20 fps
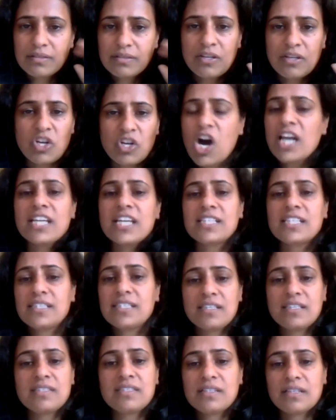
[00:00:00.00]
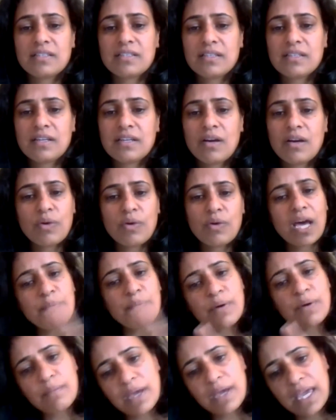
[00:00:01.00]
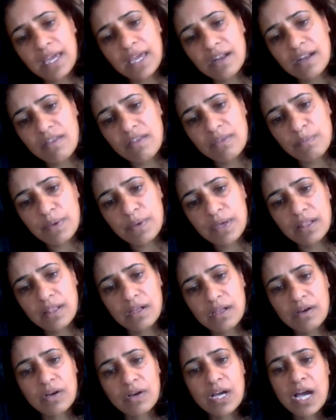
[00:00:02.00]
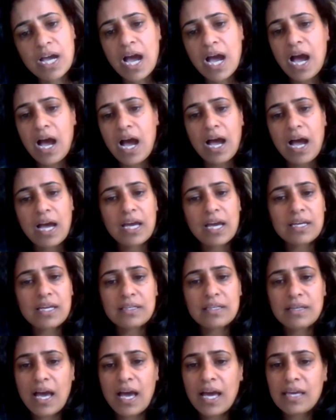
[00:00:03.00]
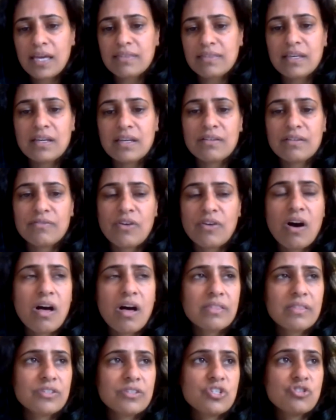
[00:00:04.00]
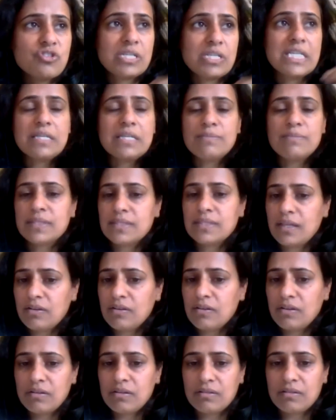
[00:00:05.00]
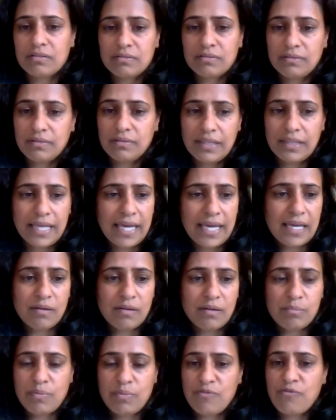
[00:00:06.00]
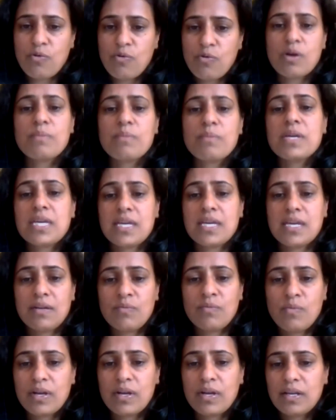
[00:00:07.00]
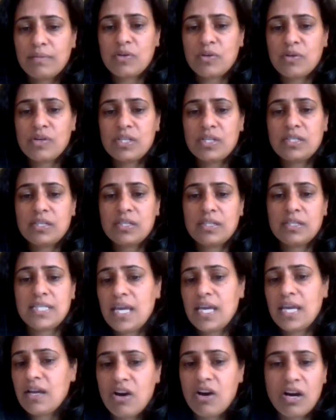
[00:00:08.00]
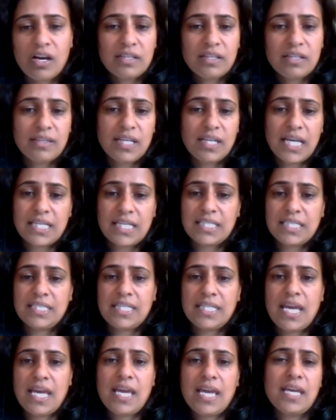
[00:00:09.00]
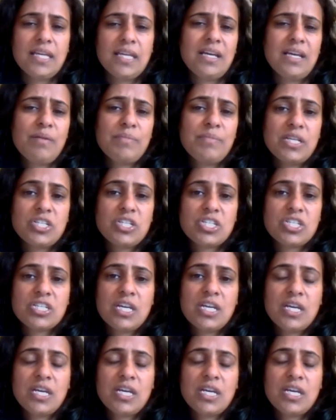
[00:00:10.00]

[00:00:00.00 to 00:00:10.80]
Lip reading: non-existent. When I put my head on the pillow, I think of all the dreams that are laying before me and what I'm going to take on the next day, and how much